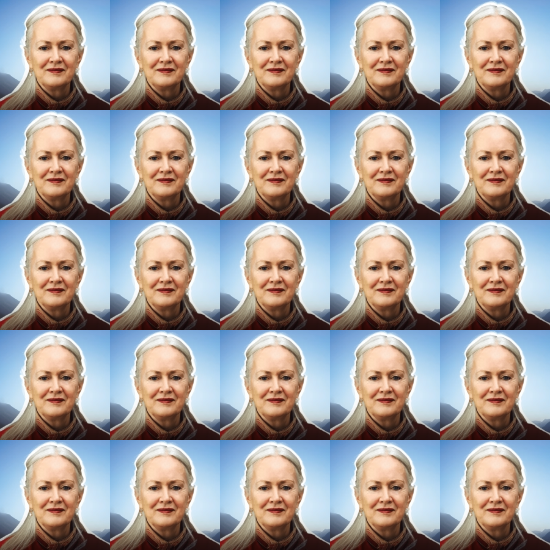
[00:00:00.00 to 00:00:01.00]

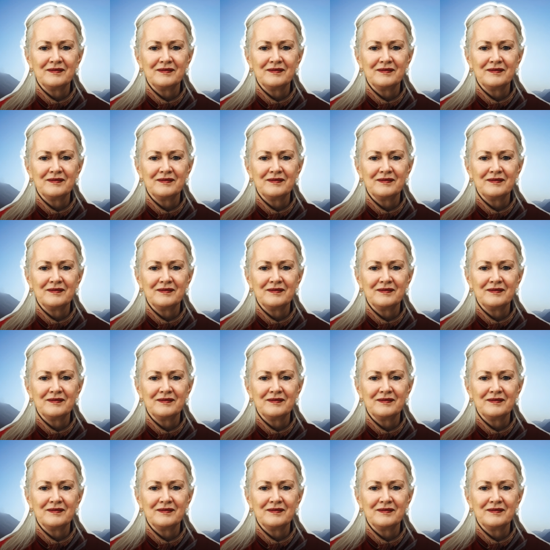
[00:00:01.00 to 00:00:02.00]

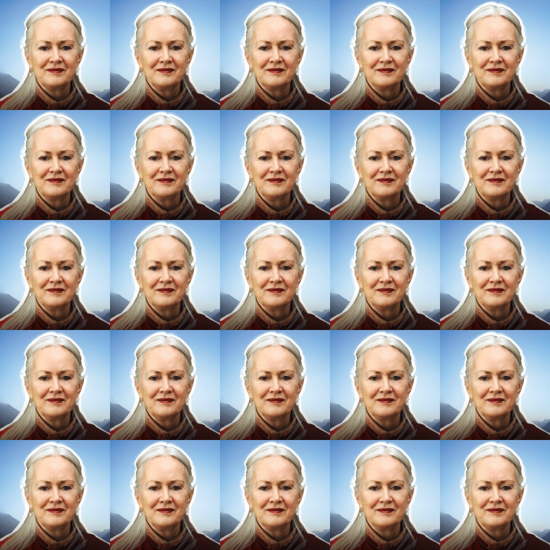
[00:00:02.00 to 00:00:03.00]

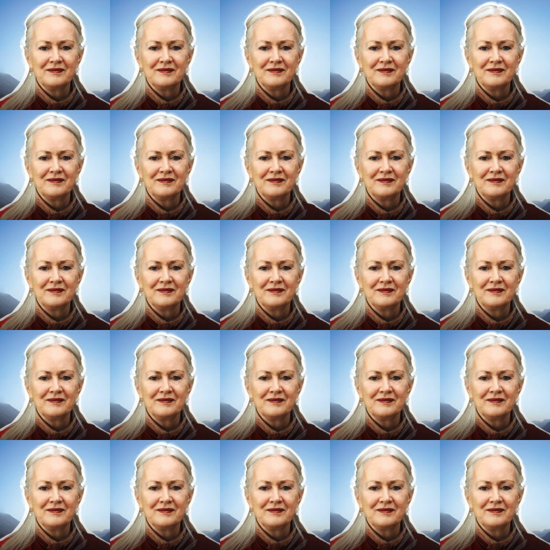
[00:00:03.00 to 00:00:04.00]

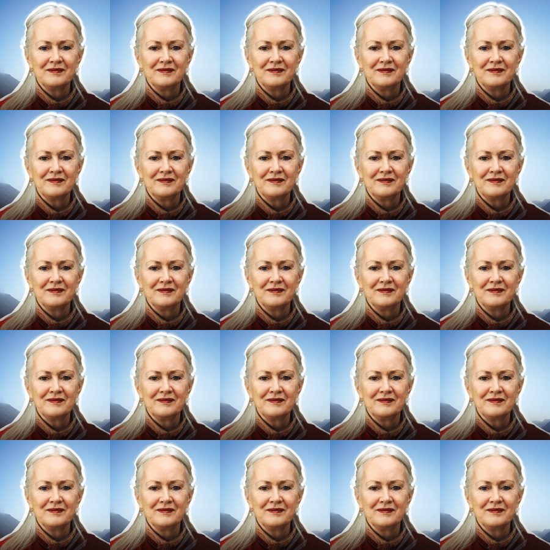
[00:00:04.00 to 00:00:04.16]
The face doesn't move, so there is nothing to read.